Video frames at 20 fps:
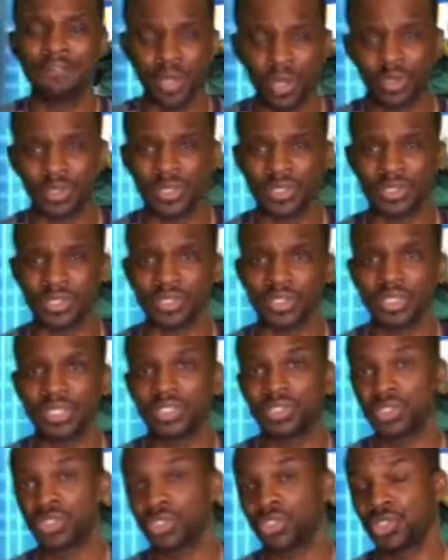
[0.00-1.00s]
Our
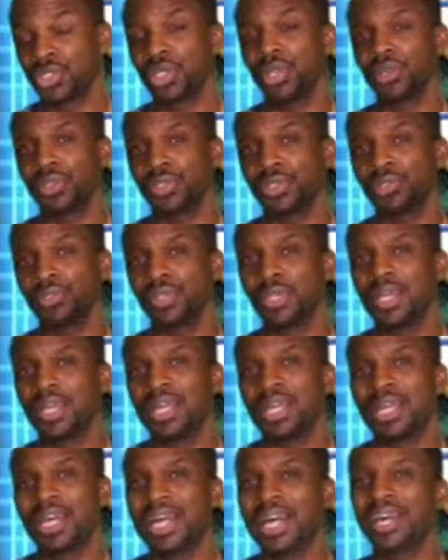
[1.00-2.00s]
focus is to
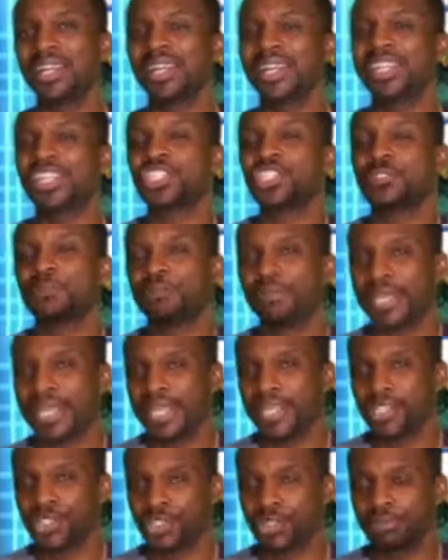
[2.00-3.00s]
show you how
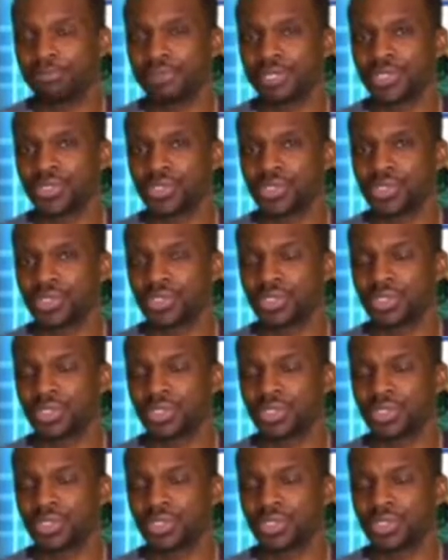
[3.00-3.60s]
to expand your